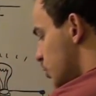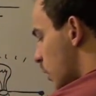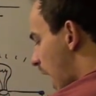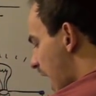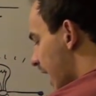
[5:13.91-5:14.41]

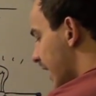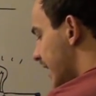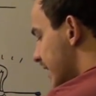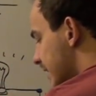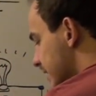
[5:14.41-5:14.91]
to
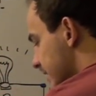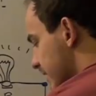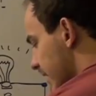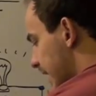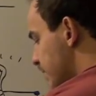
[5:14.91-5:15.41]
I
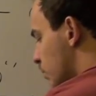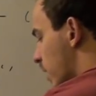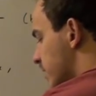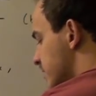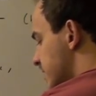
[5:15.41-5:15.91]
in
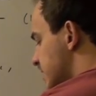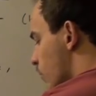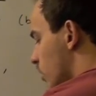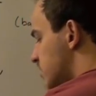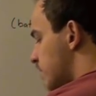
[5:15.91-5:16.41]
parentheses
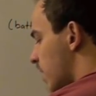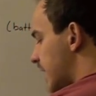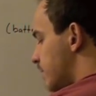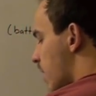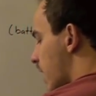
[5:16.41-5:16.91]
multiplied